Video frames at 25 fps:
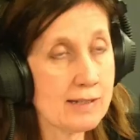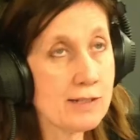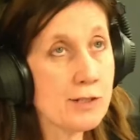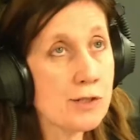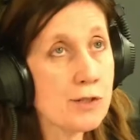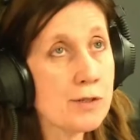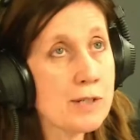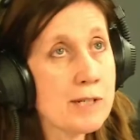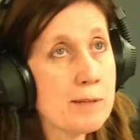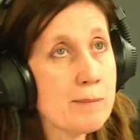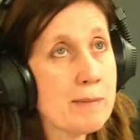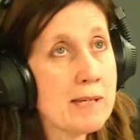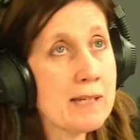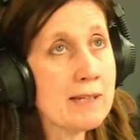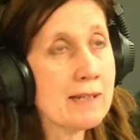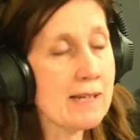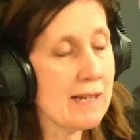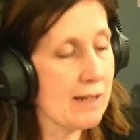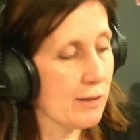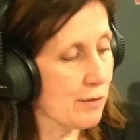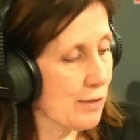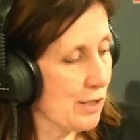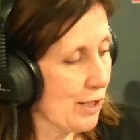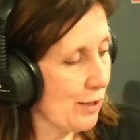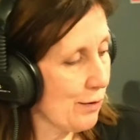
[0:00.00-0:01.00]
And joining me
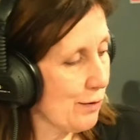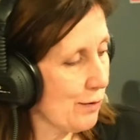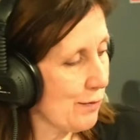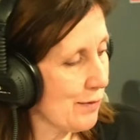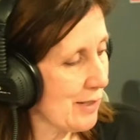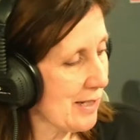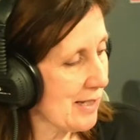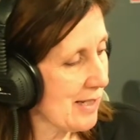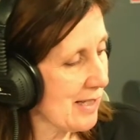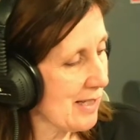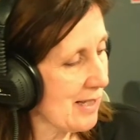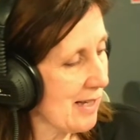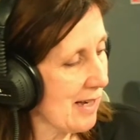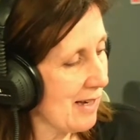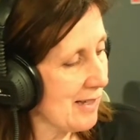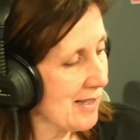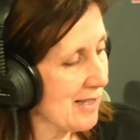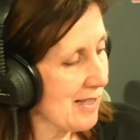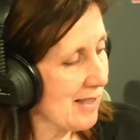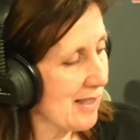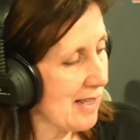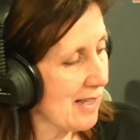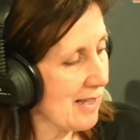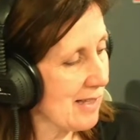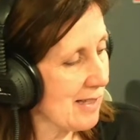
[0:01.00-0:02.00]
now to
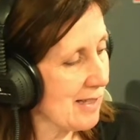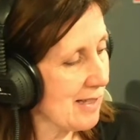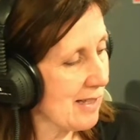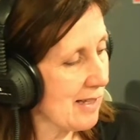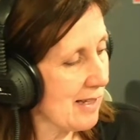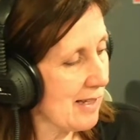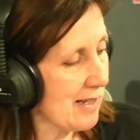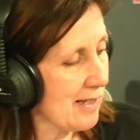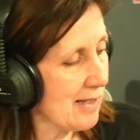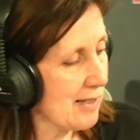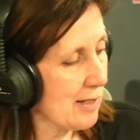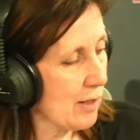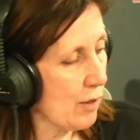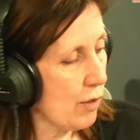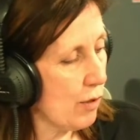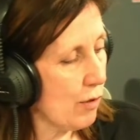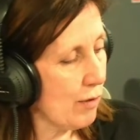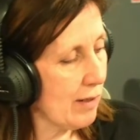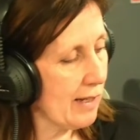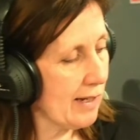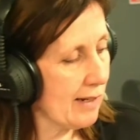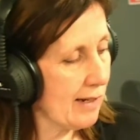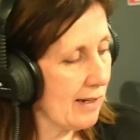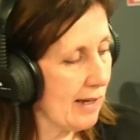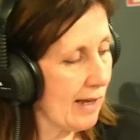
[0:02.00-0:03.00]
discuss this is
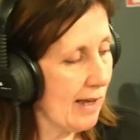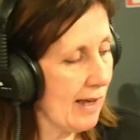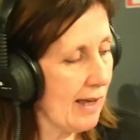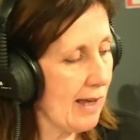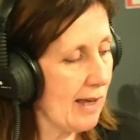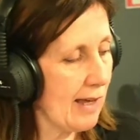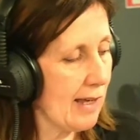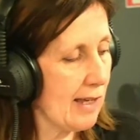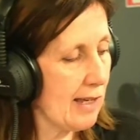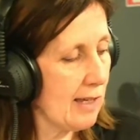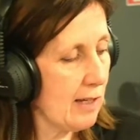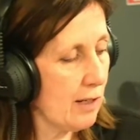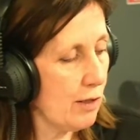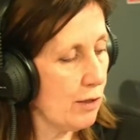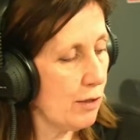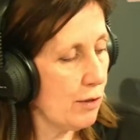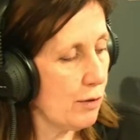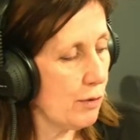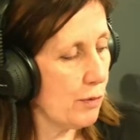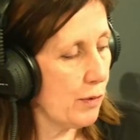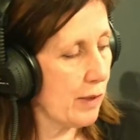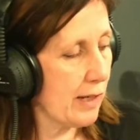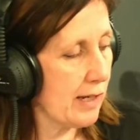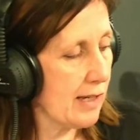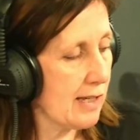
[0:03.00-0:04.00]
Colin Hay,
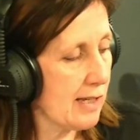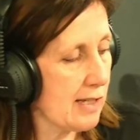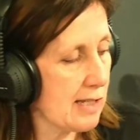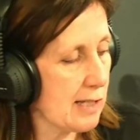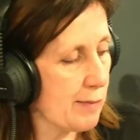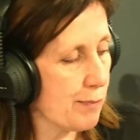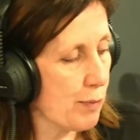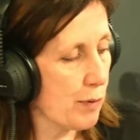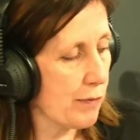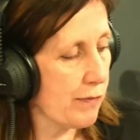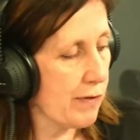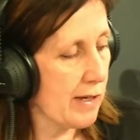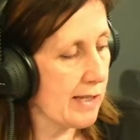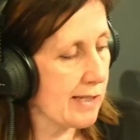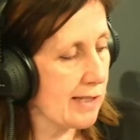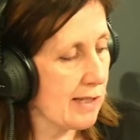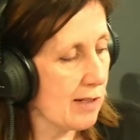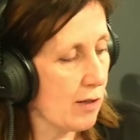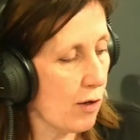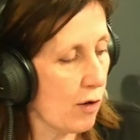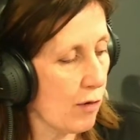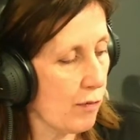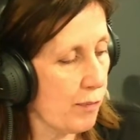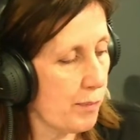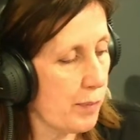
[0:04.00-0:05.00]
who is Professor
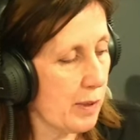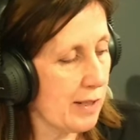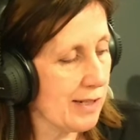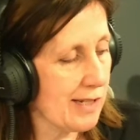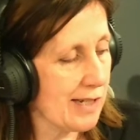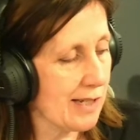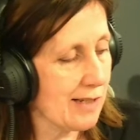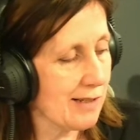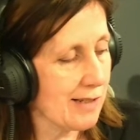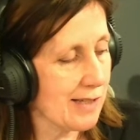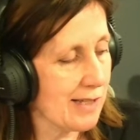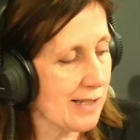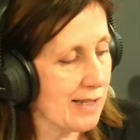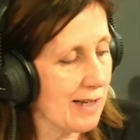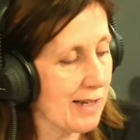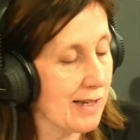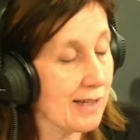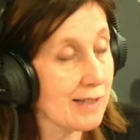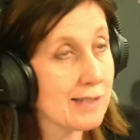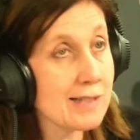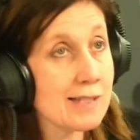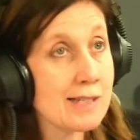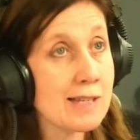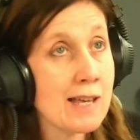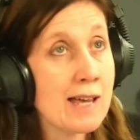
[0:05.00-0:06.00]
of Political
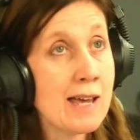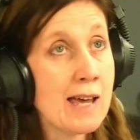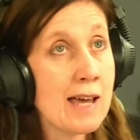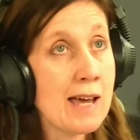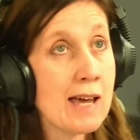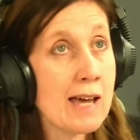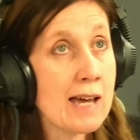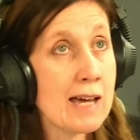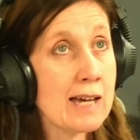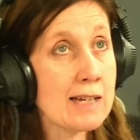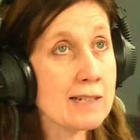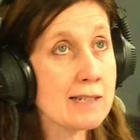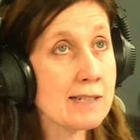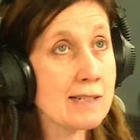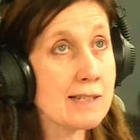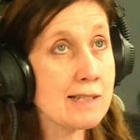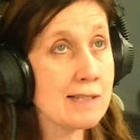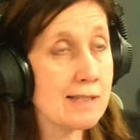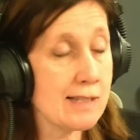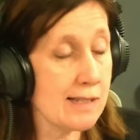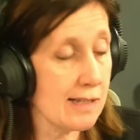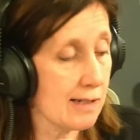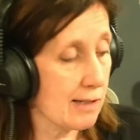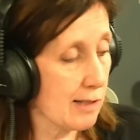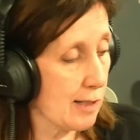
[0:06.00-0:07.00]
Science at
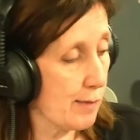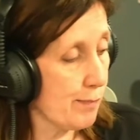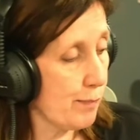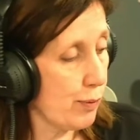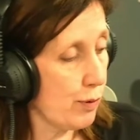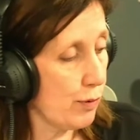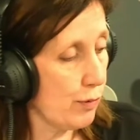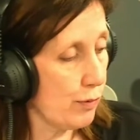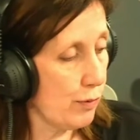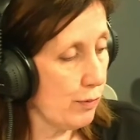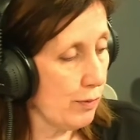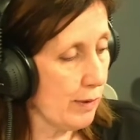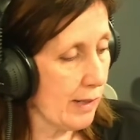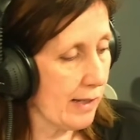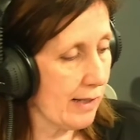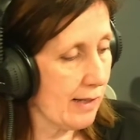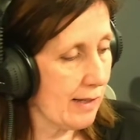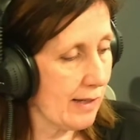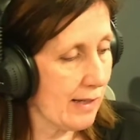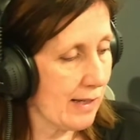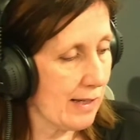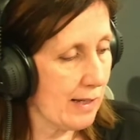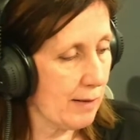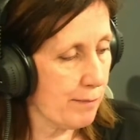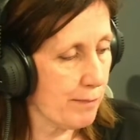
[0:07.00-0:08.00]
Sciences Po
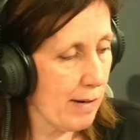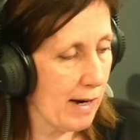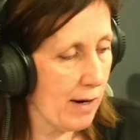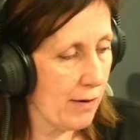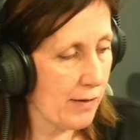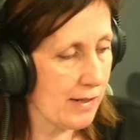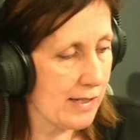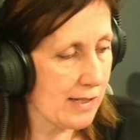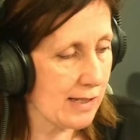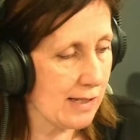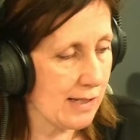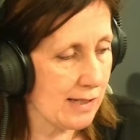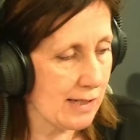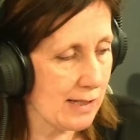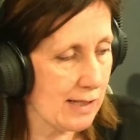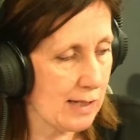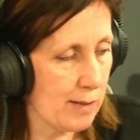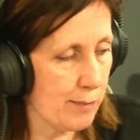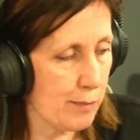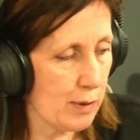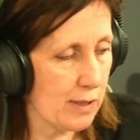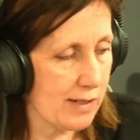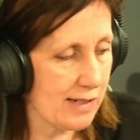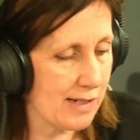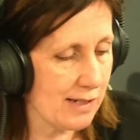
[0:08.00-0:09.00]
here in Paris. That's
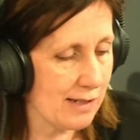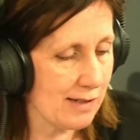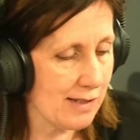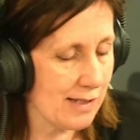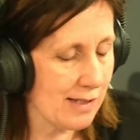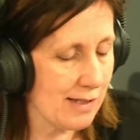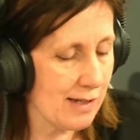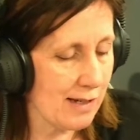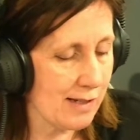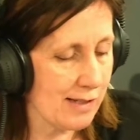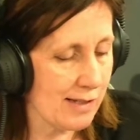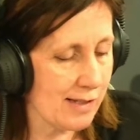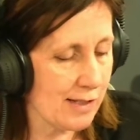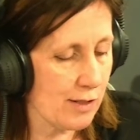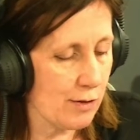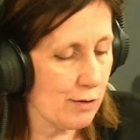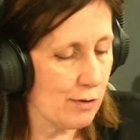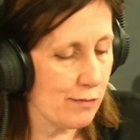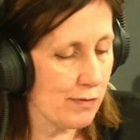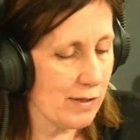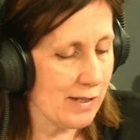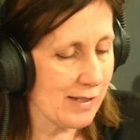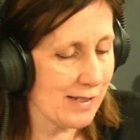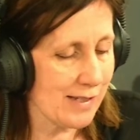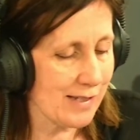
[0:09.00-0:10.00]
the Political Science
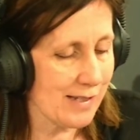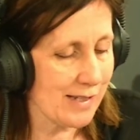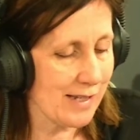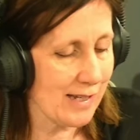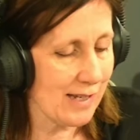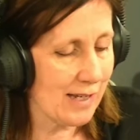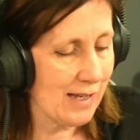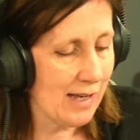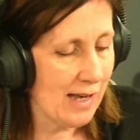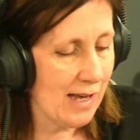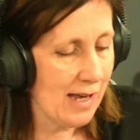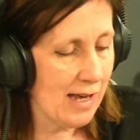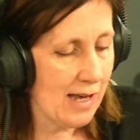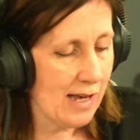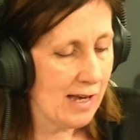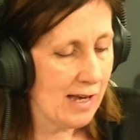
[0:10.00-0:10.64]
University.